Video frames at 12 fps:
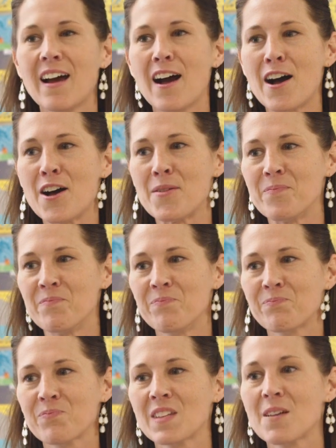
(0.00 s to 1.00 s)

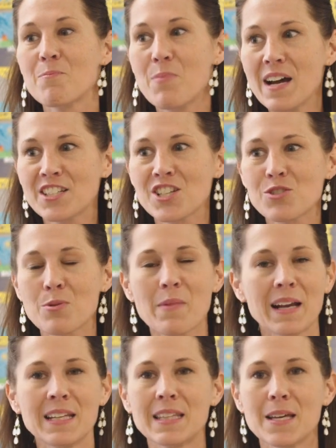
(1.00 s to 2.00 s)
But just
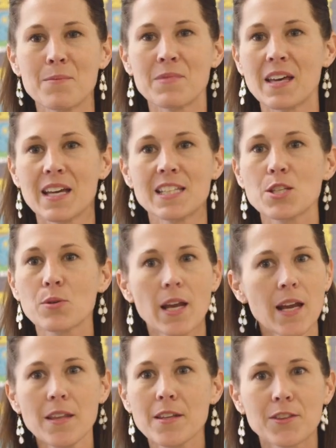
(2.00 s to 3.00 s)
reminding them that it's
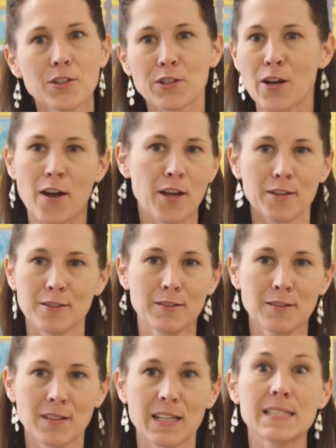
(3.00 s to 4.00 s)
okay that they're not
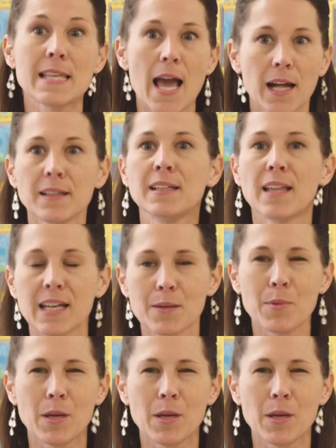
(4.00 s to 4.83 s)
exactly like